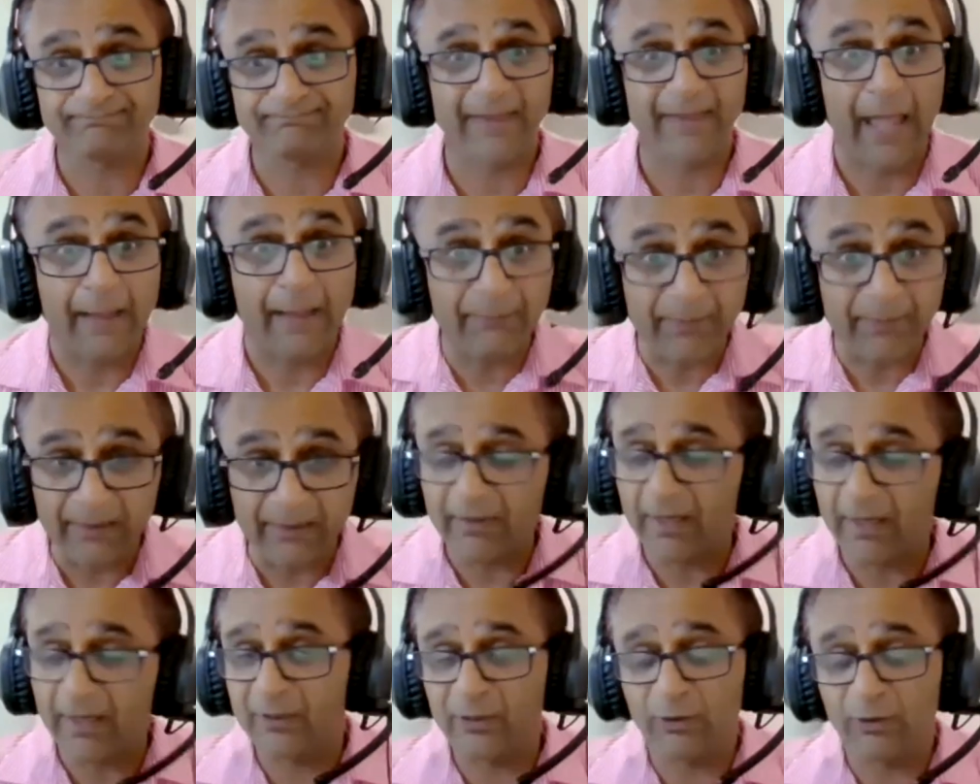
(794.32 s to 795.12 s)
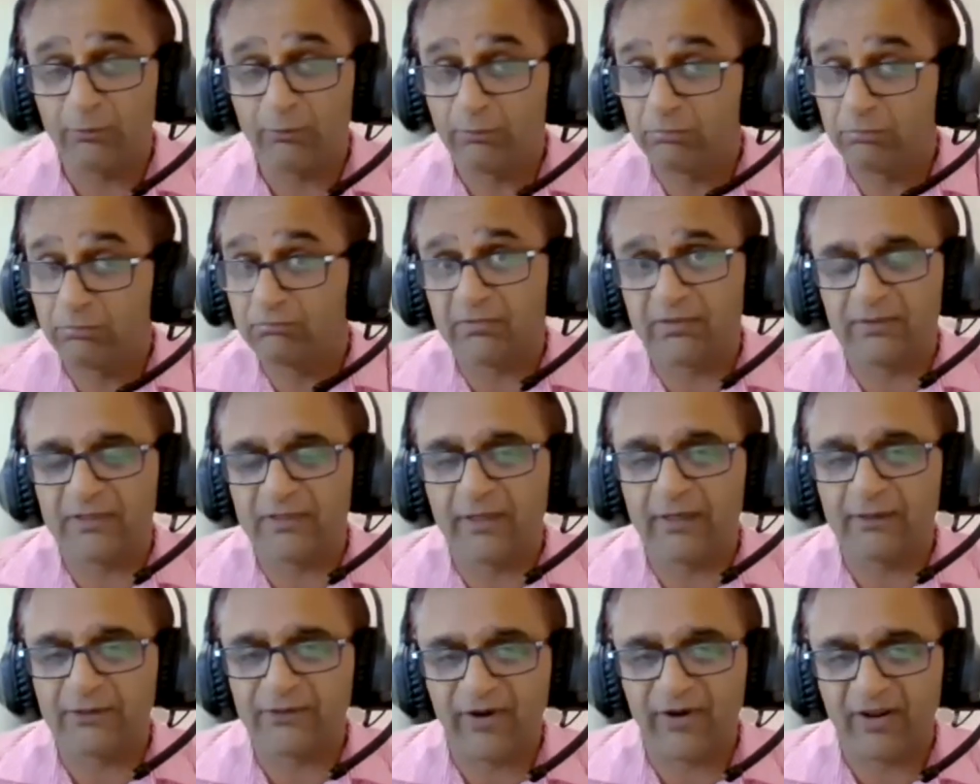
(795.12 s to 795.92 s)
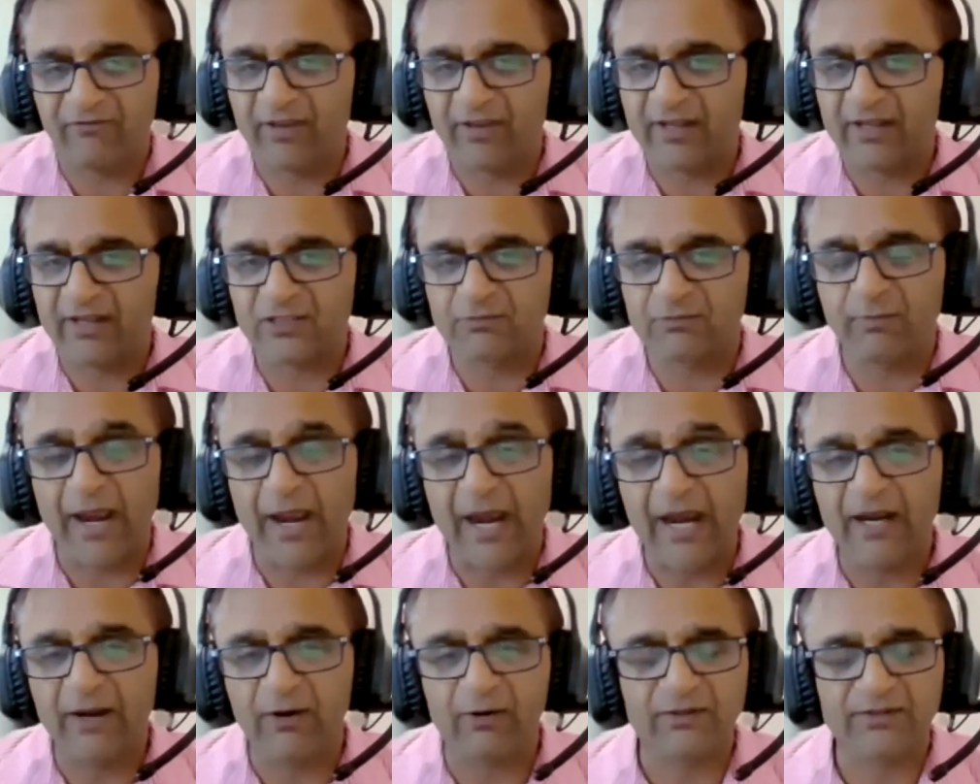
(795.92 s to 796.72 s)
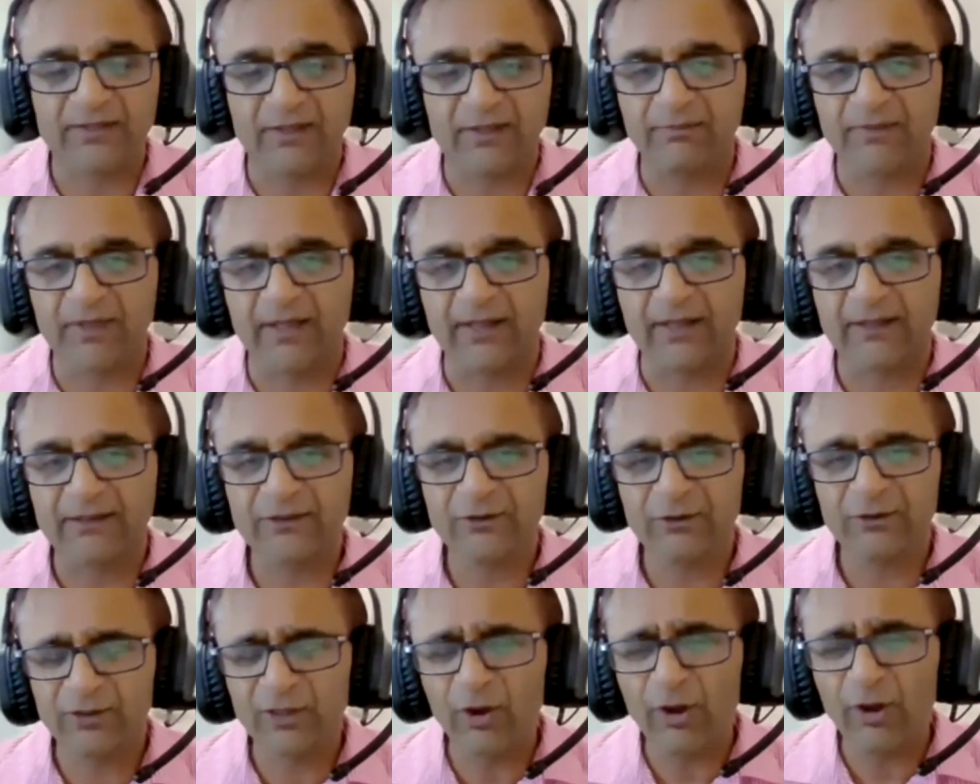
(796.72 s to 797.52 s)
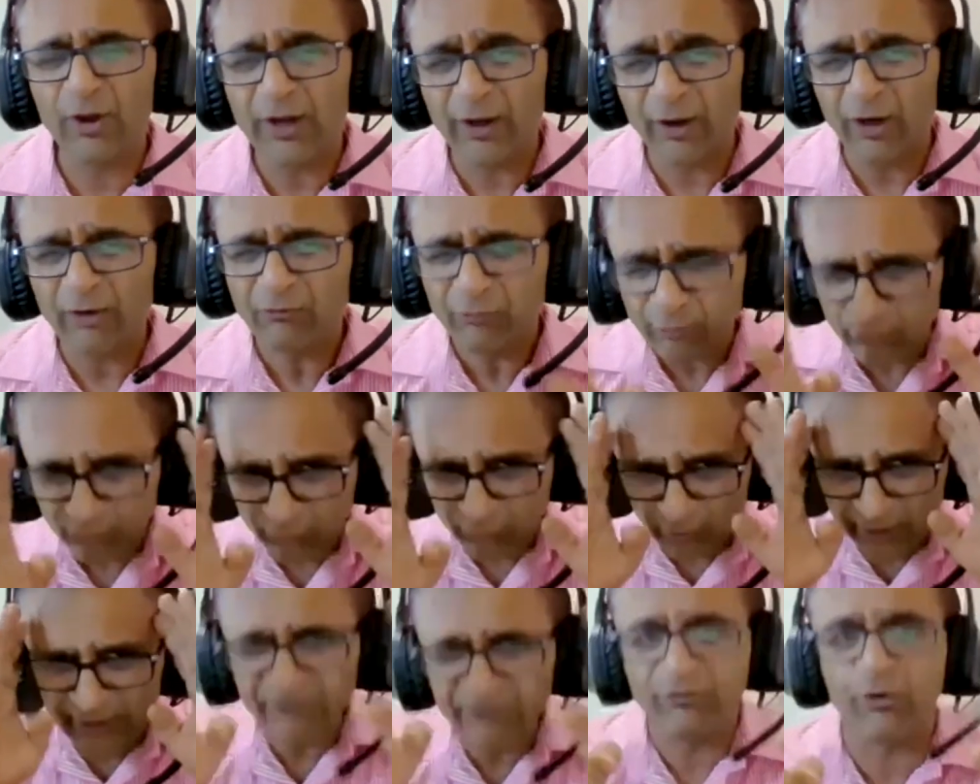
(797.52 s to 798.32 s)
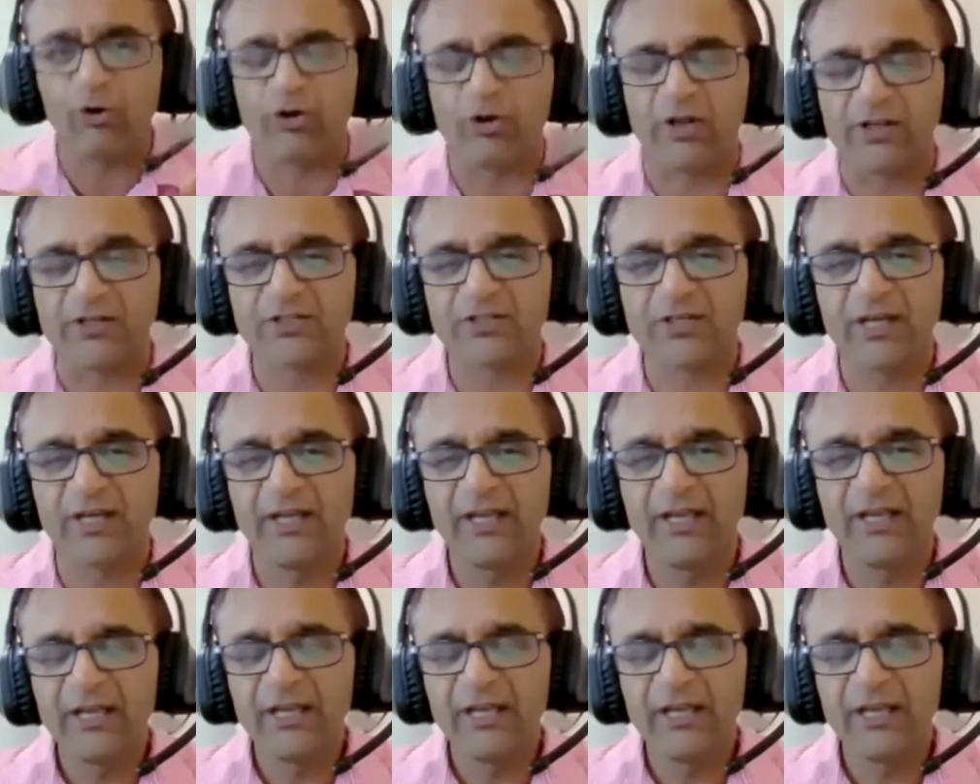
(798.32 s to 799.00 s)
happy. Maybe the traffic is bad or something, so you are not fully focused.